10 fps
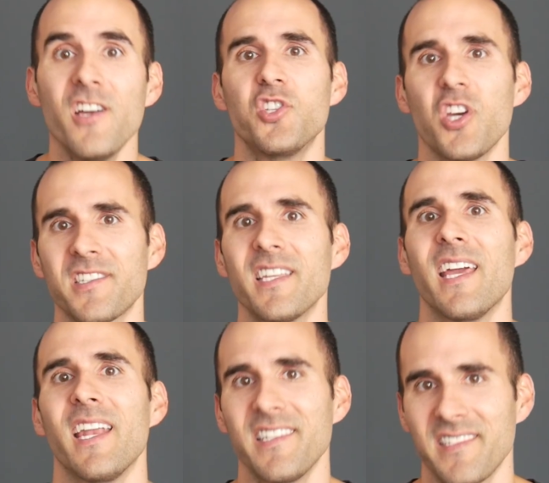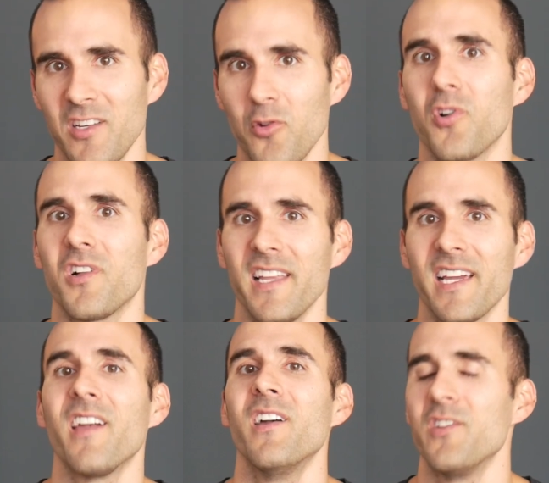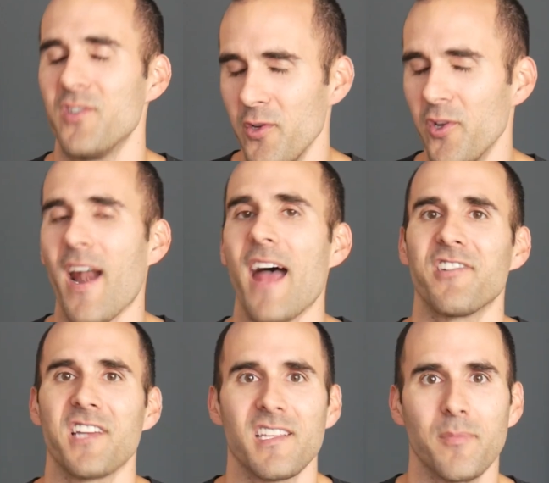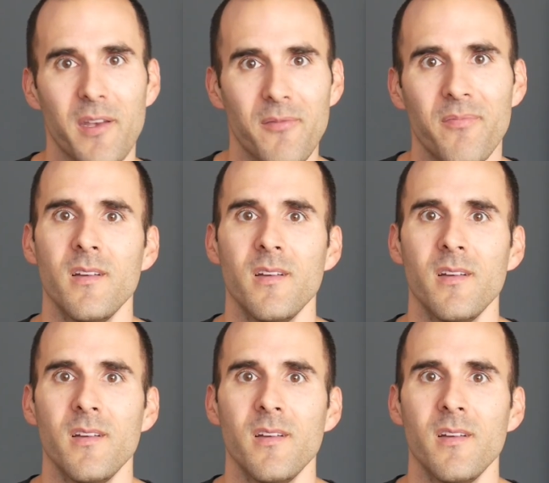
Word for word: just to get a single click to your advertisement.